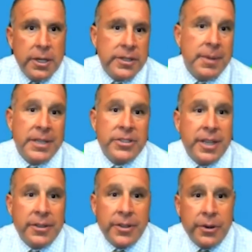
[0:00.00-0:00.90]
As I mentioned,
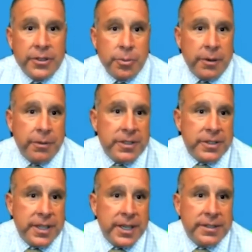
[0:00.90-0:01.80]
South Dakota is one of
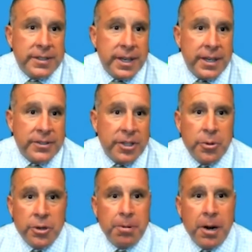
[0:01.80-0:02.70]
3 states that has a
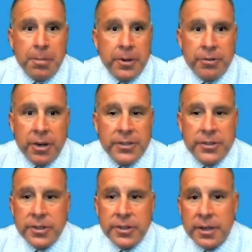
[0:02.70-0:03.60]
community property
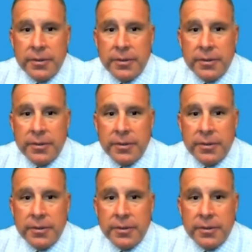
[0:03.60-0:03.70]
trust,